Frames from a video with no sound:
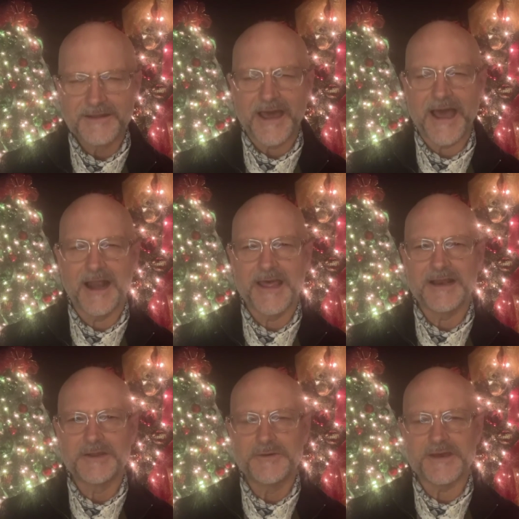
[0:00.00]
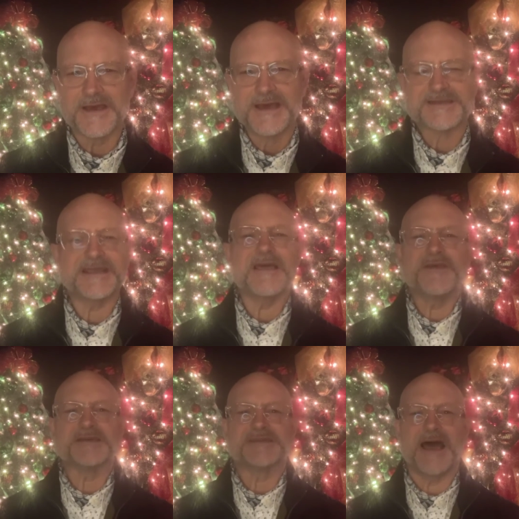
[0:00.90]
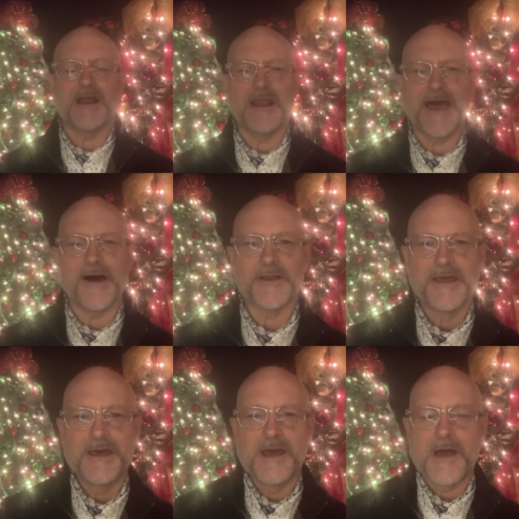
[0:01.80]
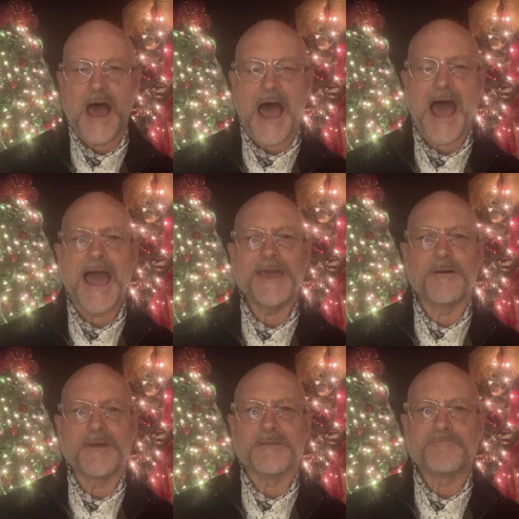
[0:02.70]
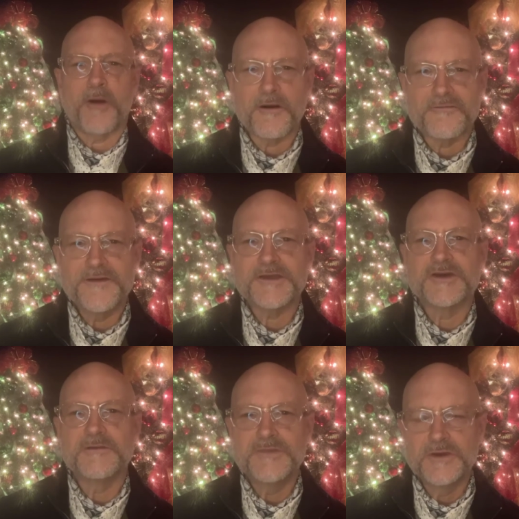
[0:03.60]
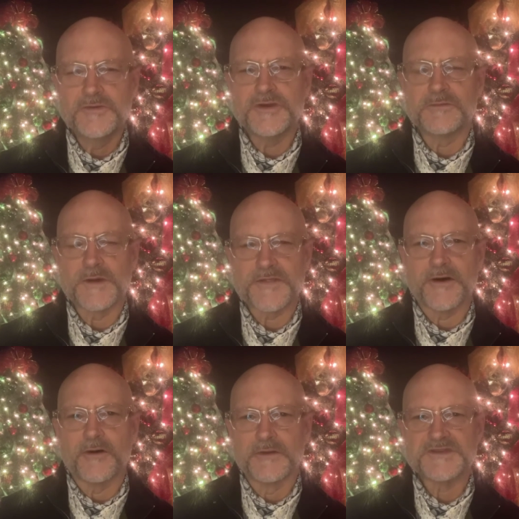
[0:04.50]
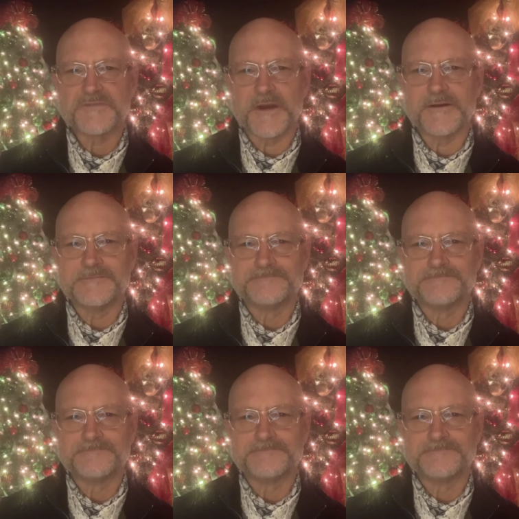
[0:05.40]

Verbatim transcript: Hallelujah. Say this out loud I am in perfect communion with the Holy Spirit.